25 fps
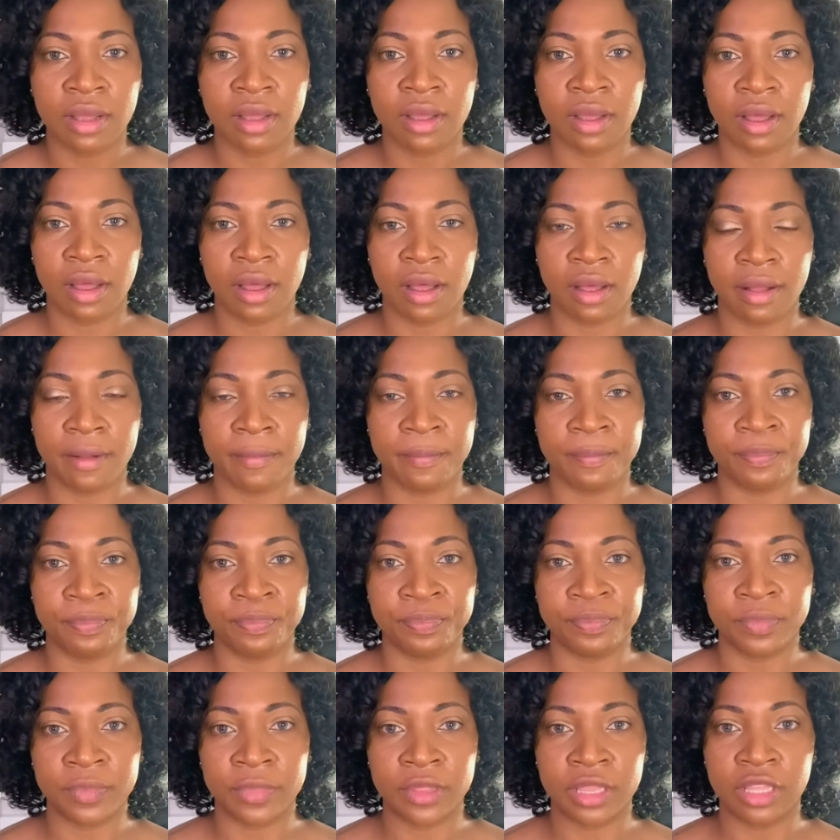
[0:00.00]

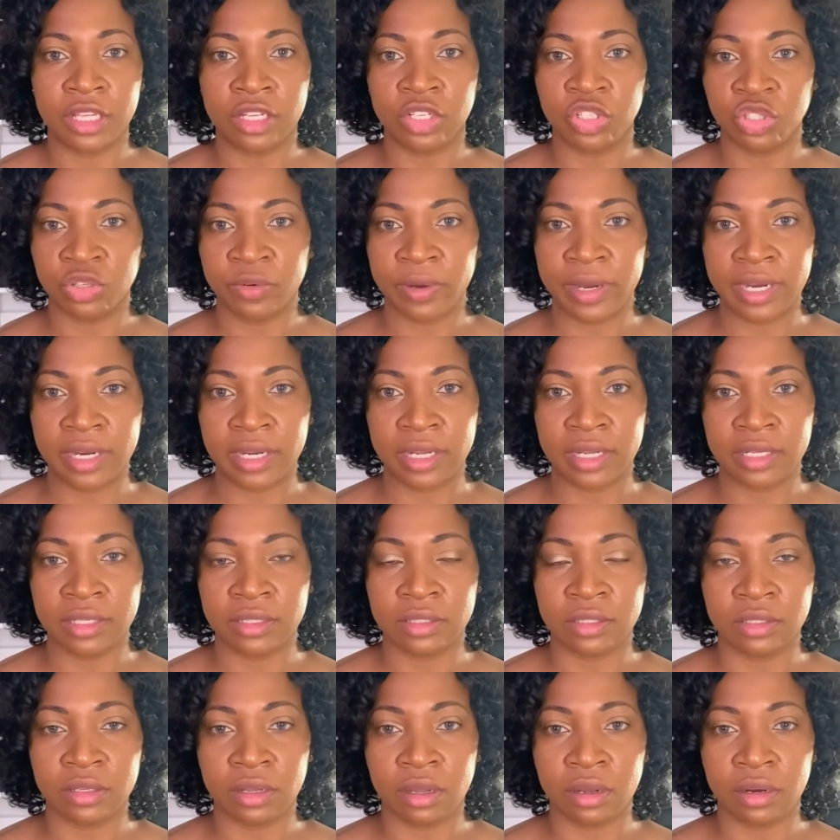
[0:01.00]
The
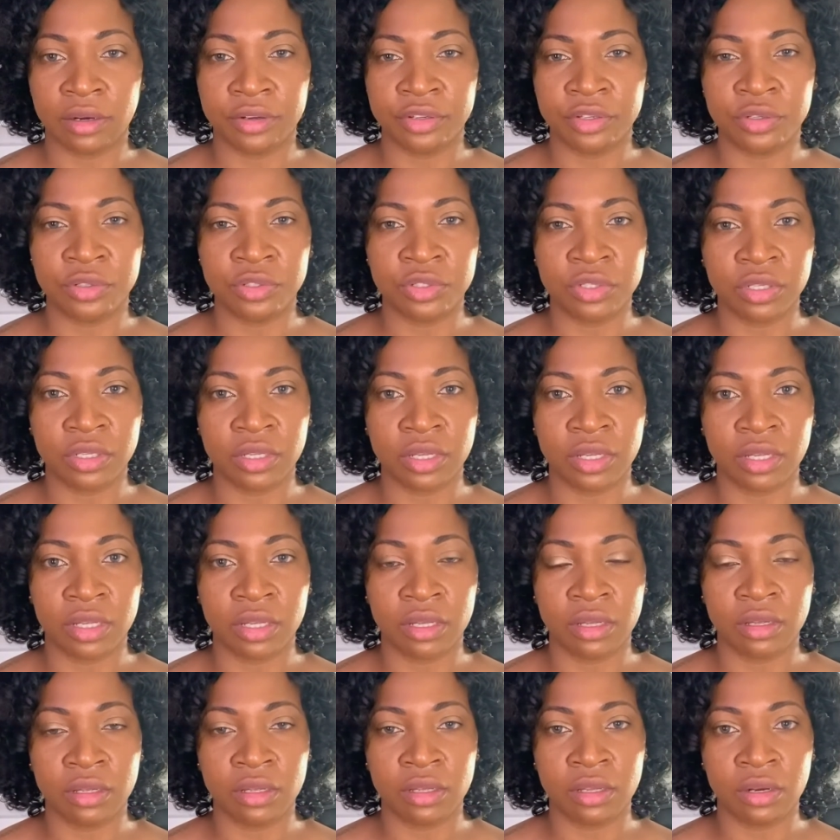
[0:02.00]
trainings are usually,
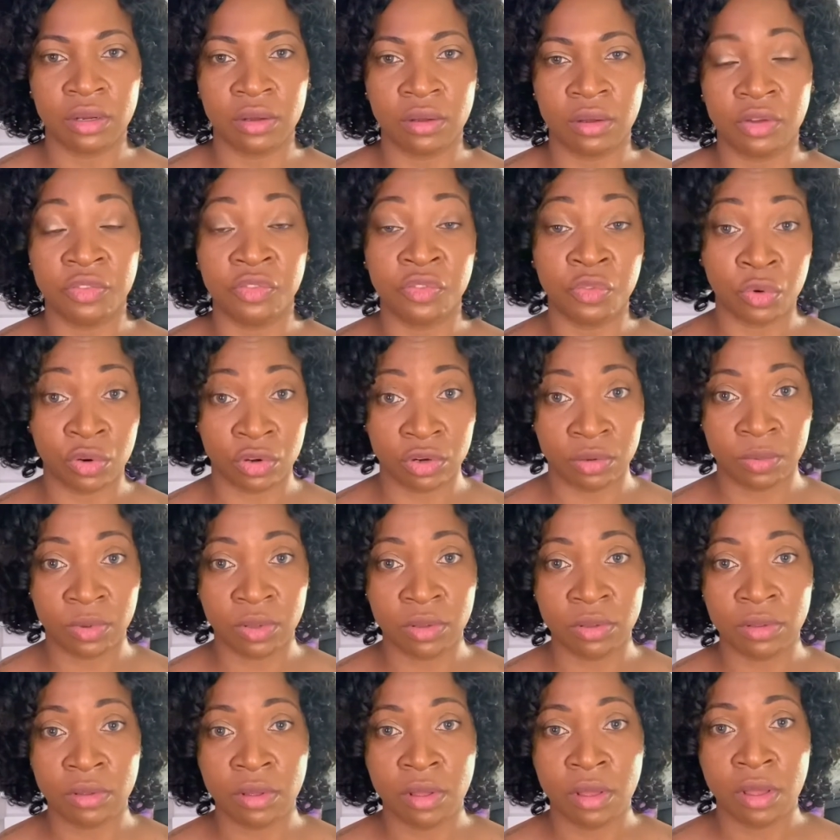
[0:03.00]

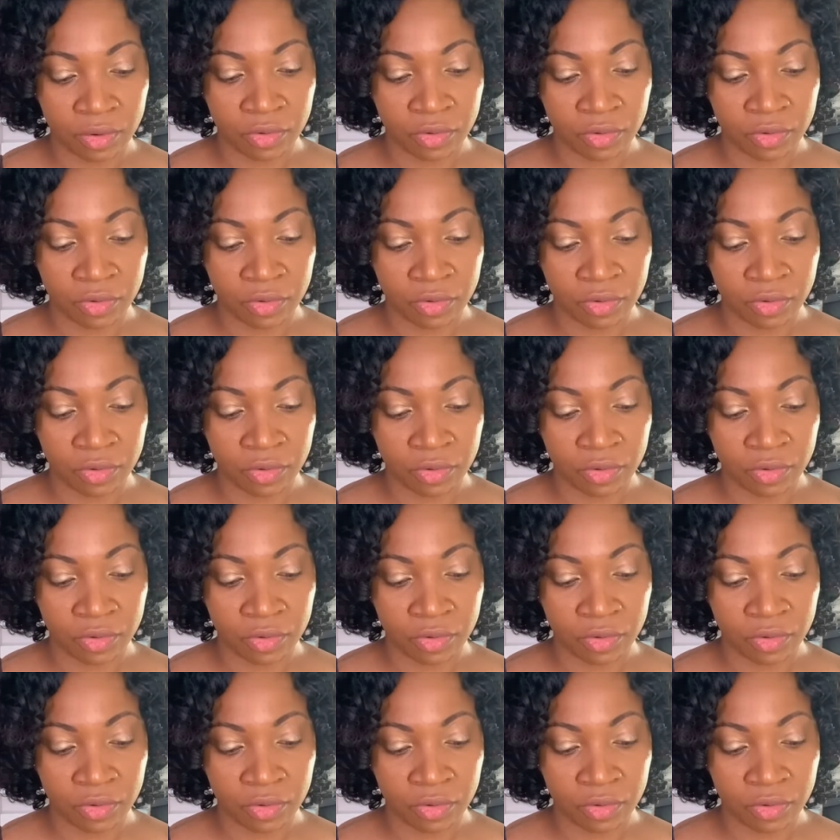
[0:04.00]
affordable.